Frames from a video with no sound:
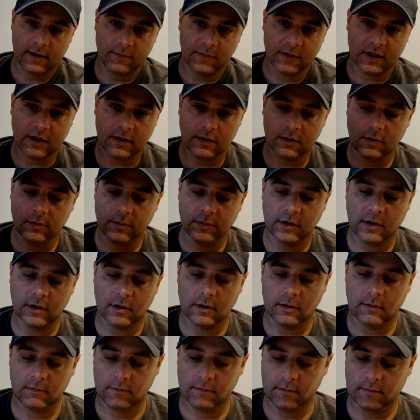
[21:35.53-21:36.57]
I'm not going to open
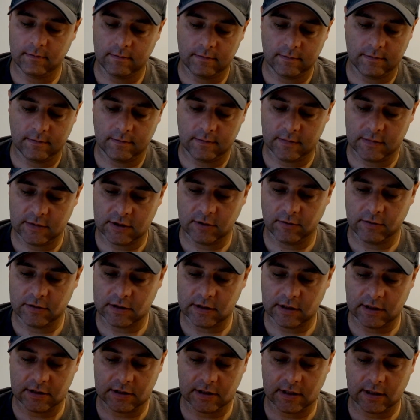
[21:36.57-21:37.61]
it up. It's
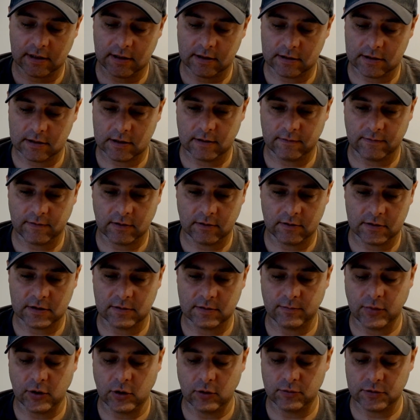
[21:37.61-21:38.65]
always nice getting stuff though, and
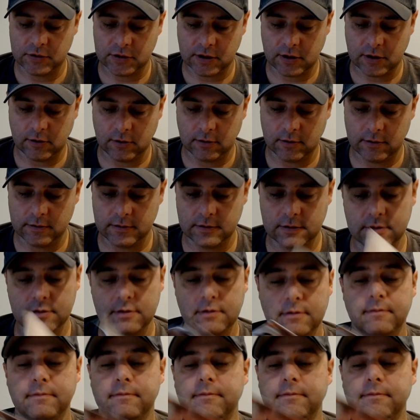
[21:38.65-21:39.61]
some postcards.